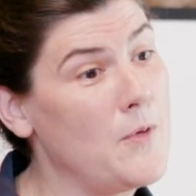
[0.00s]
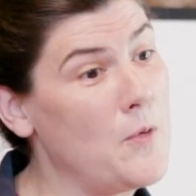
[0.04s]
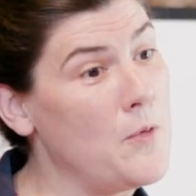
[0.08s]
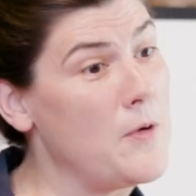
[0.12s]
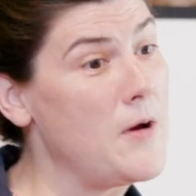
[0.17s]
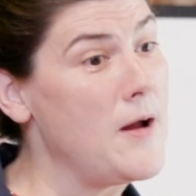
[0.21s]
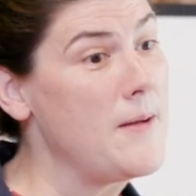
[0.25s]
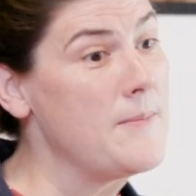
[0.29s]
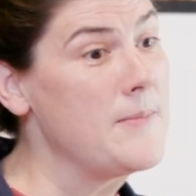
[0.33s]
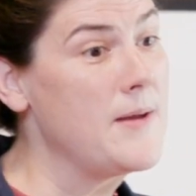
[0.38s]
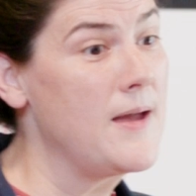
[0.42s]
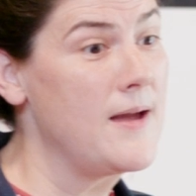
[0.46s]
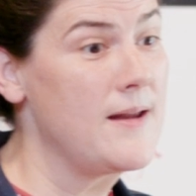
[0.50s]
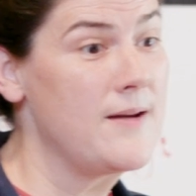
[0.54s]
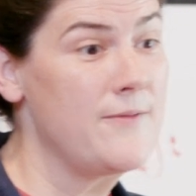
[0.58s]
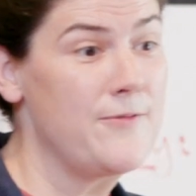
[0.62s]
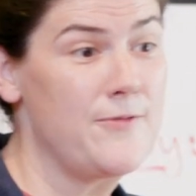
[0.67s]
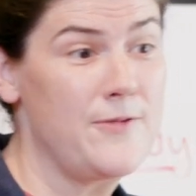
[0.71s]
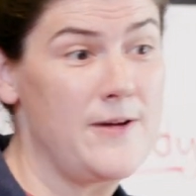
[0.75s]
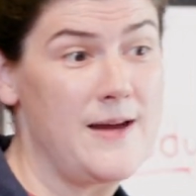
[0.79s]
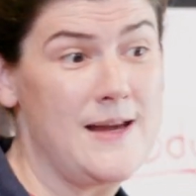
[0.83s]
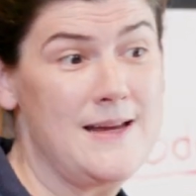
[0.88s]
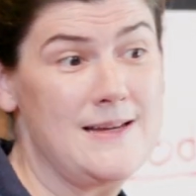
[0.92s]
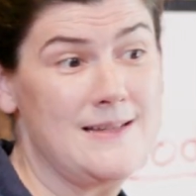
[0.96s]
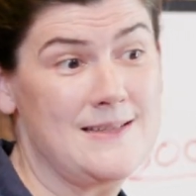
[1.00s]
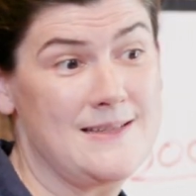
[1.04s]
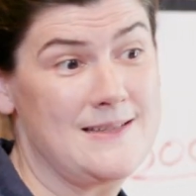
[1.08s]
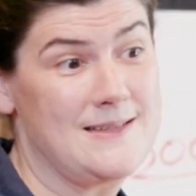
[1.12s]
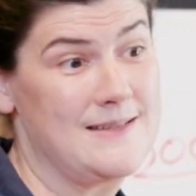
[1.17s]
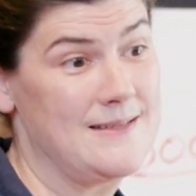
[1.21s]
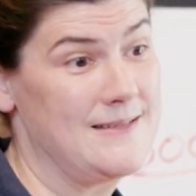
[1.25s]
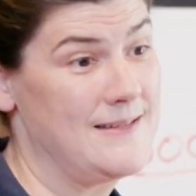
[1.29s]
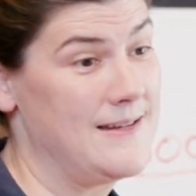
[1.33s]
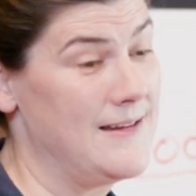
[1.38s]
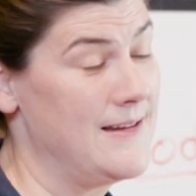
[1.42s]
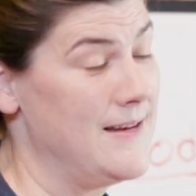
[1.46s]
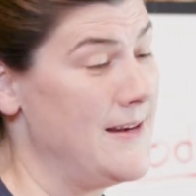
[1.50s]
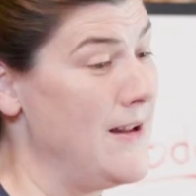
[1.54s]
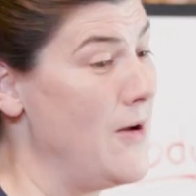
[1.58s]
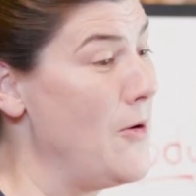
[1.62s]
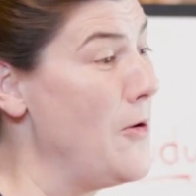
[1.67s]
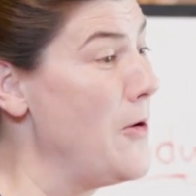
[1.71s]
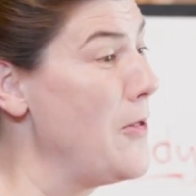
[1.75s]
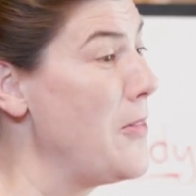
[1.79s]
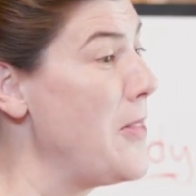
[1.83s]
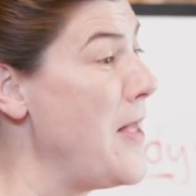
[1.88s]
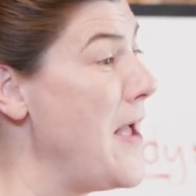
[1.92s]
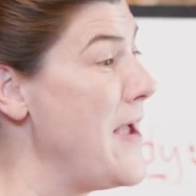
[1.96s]
or I'm going to freeze and
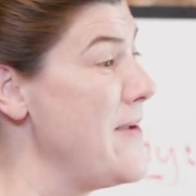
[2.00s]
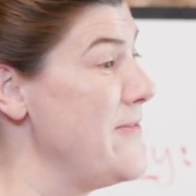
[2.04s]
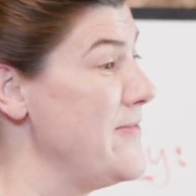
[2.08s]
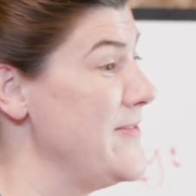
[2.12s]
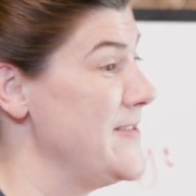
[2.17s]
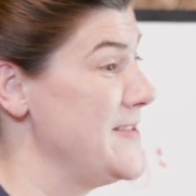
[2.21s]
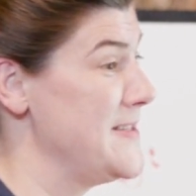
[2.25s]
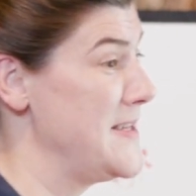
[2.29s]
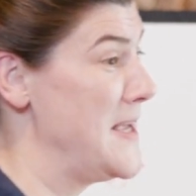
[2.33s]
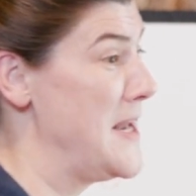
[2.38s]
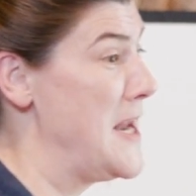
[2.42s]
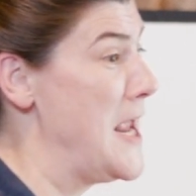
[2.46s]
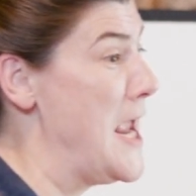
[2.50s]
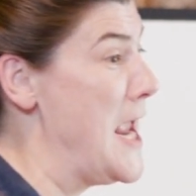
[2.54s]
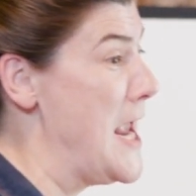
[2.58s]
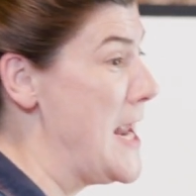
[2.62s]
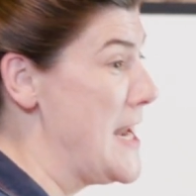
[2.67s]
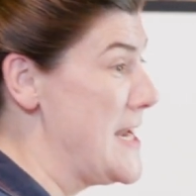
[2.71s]
all life is going to